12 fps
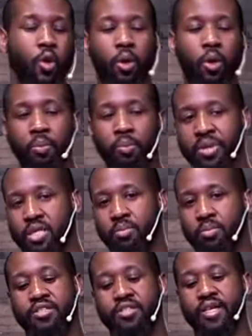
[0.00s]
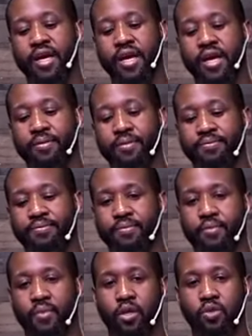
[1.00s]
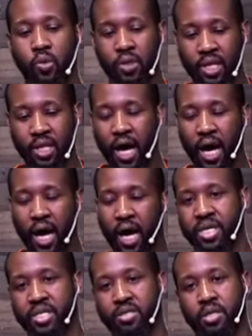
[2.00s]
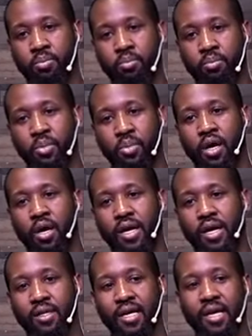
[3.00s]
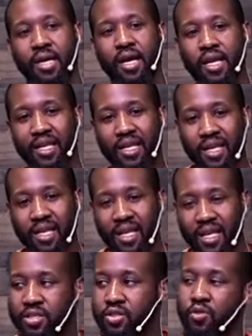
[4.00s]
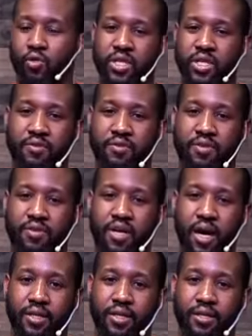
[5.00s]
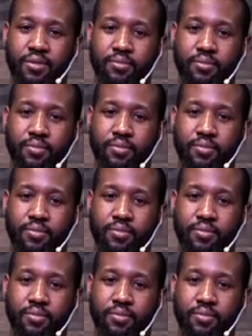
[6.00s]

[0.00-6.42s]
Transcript: Don't miss the mark today. Do not miss the mark. Listen to the voice of God.